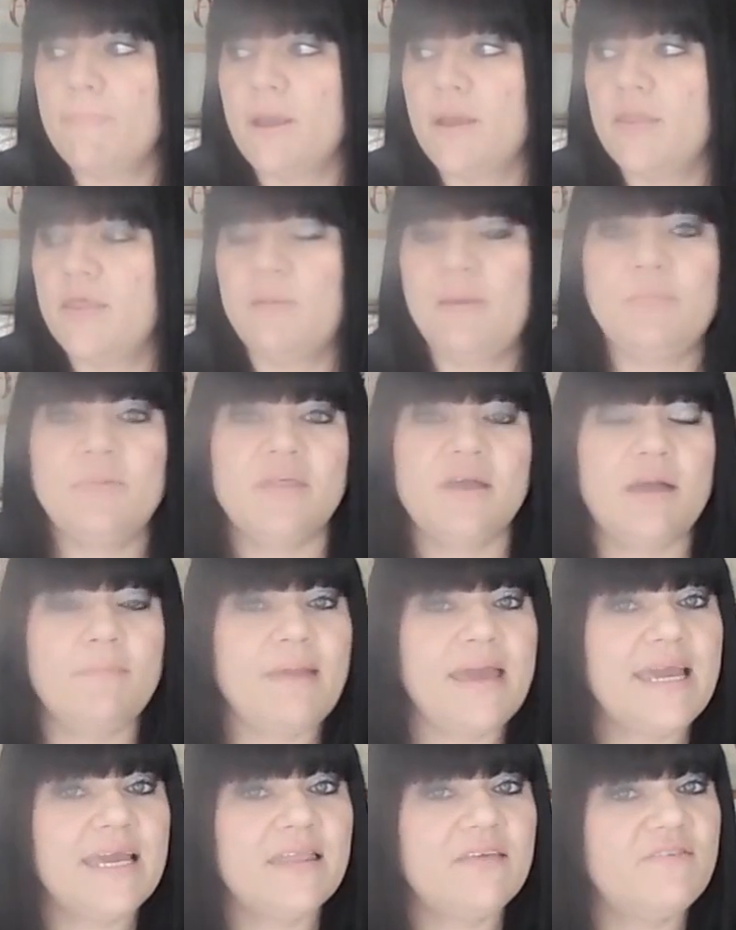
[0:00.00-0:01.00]
people that are
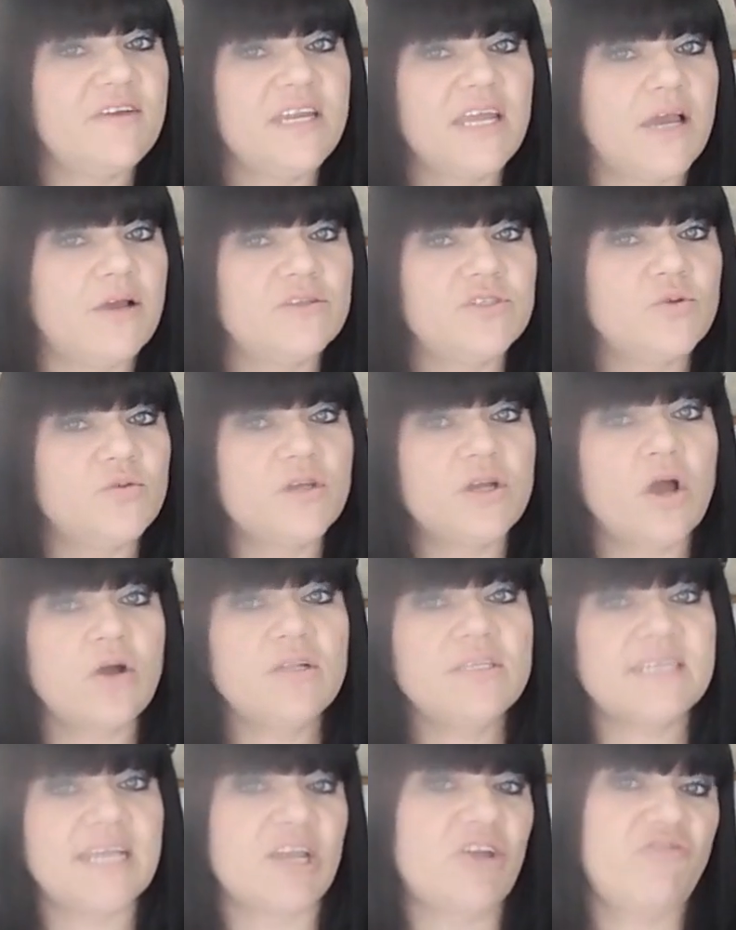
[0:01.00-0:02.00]
making the videos and all the
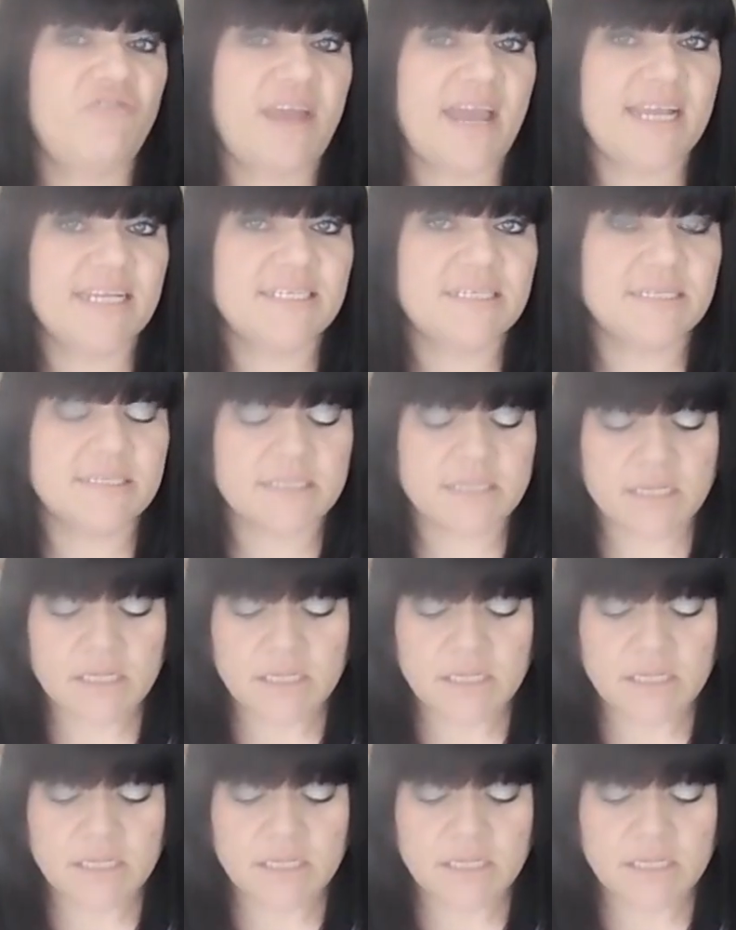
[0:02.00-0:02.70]
content creators.